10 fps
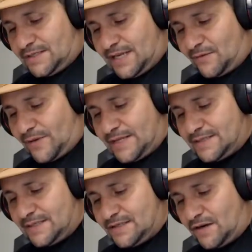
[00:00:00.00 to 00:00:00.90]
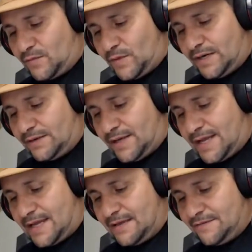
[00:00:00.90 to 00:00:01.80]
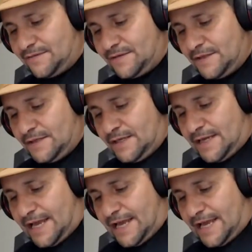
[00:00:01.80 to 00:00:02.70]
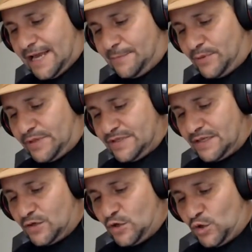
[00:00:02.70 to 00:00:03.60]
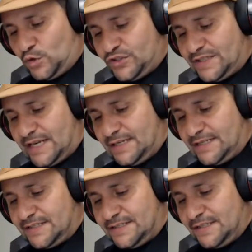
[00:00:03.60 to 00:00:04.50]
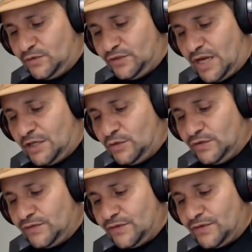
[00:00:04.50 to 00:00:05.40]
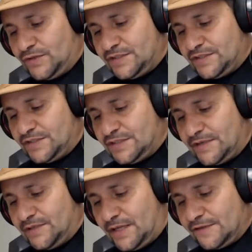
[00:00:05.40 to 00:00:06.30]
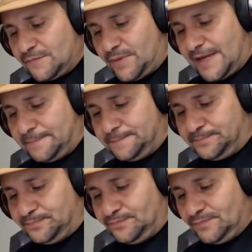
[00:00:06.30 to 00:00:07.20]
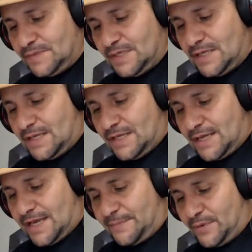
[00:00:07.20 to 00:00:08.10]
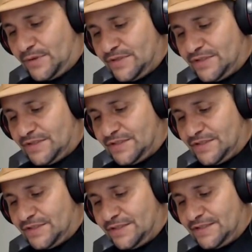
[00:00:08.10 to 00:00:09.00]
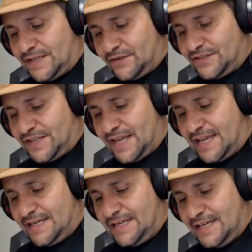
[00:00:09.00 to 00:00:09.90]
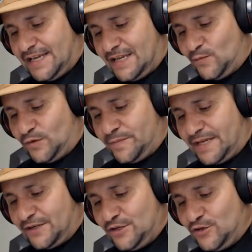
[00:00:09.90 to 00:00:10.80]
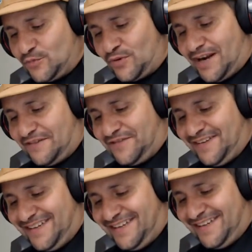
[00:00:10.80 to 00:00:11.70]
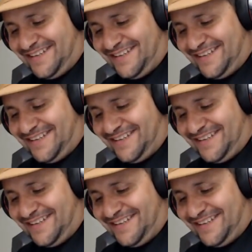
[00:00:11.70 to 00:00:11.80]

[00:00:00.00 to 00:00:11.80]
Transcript: Rant says Hardwired Live. Apple can sell gold stainless steel dongles for $37 a pop. Apple could sell sand and will make a huge profit.